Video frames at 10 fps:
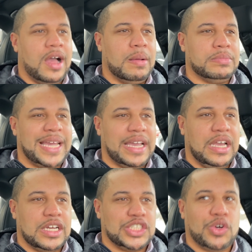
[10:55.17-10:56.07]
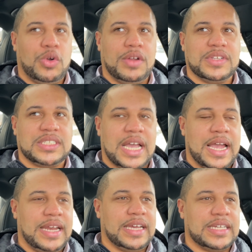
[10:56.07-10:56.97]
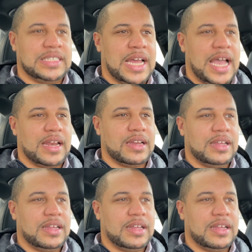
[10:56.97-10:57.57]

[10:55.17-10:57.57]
Taking control of the signing is not,